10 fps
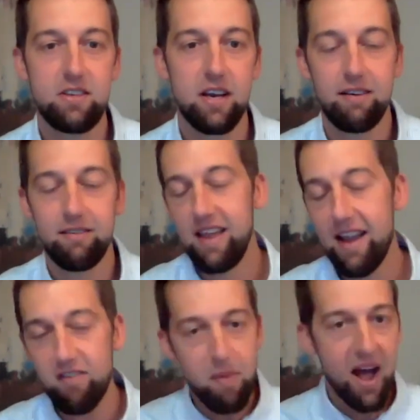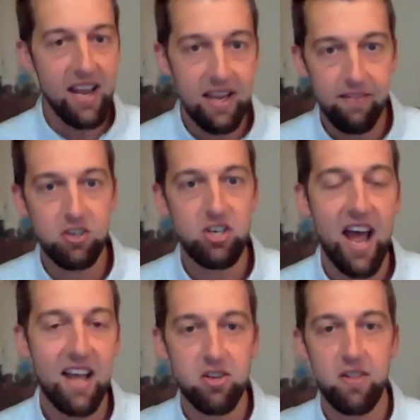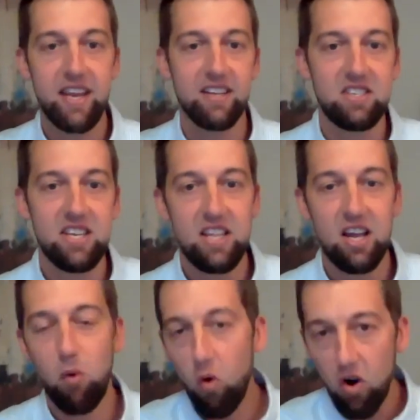to everybody in the chat so they can see them.